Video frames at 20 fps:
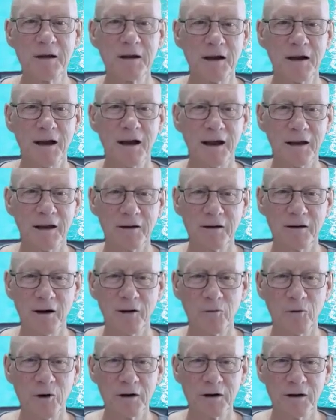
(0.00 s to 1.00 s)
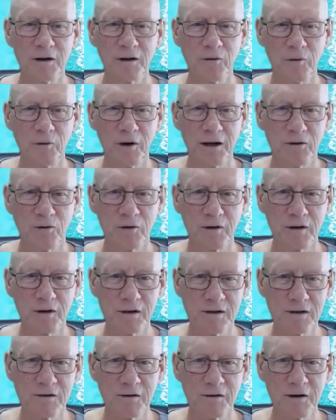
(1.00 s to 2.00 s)
and worked in the record
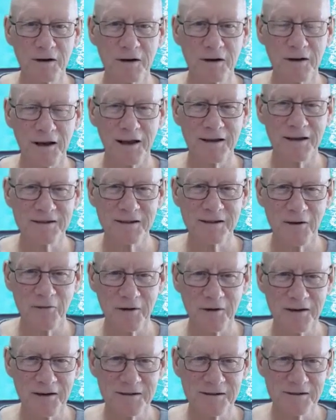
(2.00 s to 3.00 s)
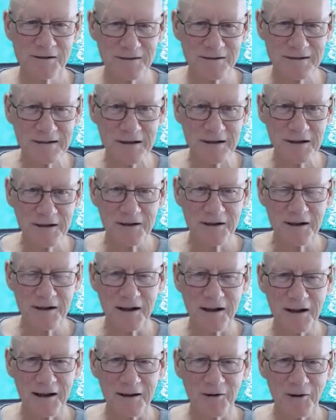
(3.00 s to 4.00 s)
industry in the late 70s.
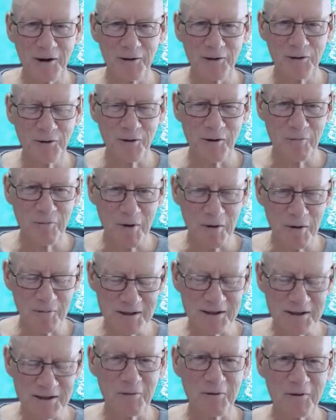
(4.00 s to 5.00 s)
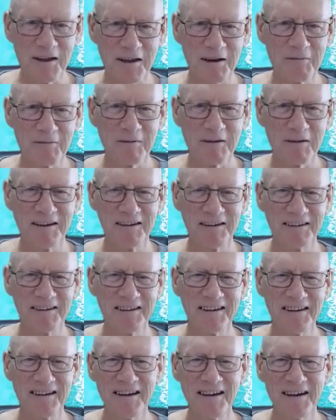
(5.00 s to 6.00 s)
And I do remember some of that.
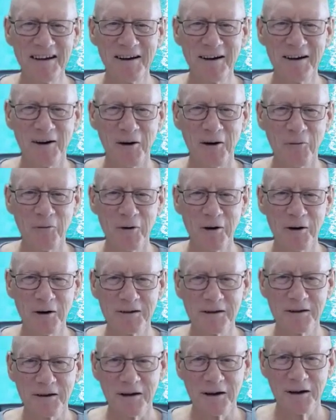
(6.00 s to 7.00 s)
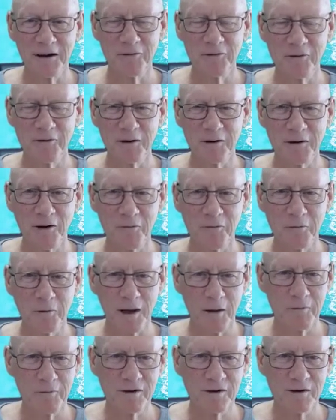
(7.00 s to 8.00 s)
I worked for a global
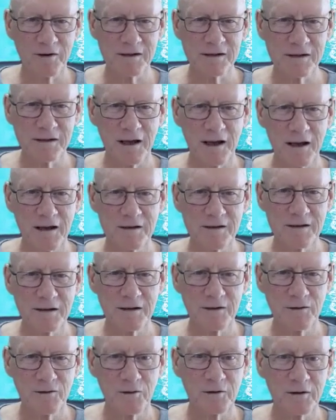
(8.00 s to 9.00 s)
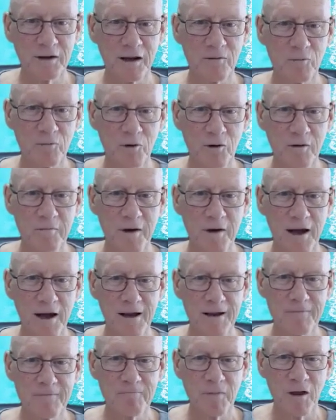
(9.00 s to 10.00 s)
advertising agency, Daldane
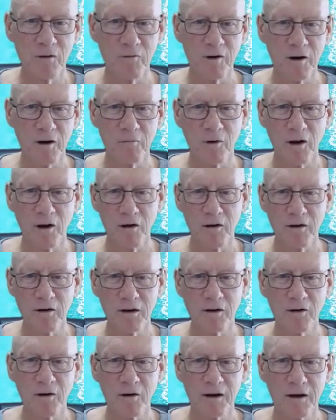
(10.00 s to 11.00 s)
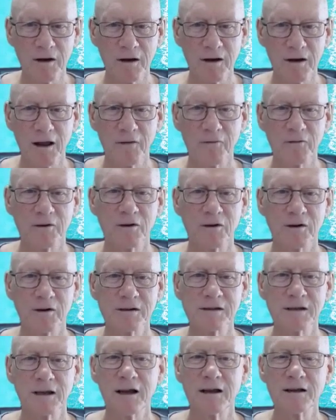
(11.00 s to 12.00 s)
Burnback, and ran my own accredited
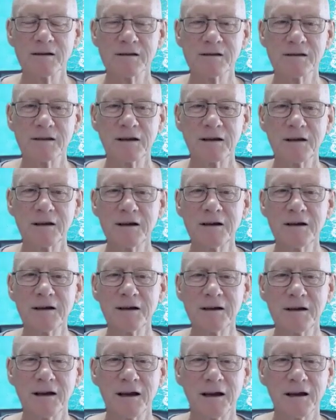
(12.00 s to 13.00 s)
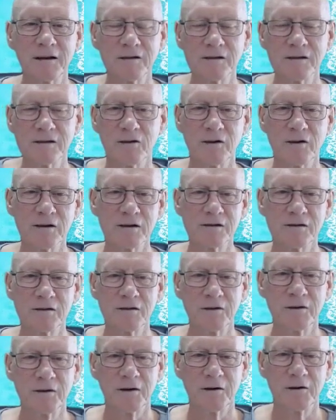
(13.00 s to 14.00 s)
advertising agency and design
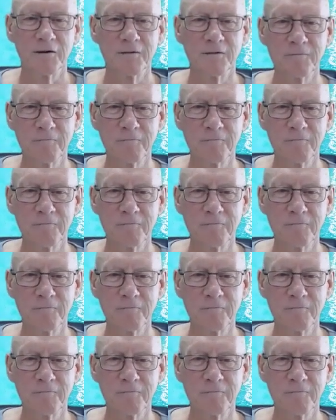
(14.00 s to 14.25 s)
studio.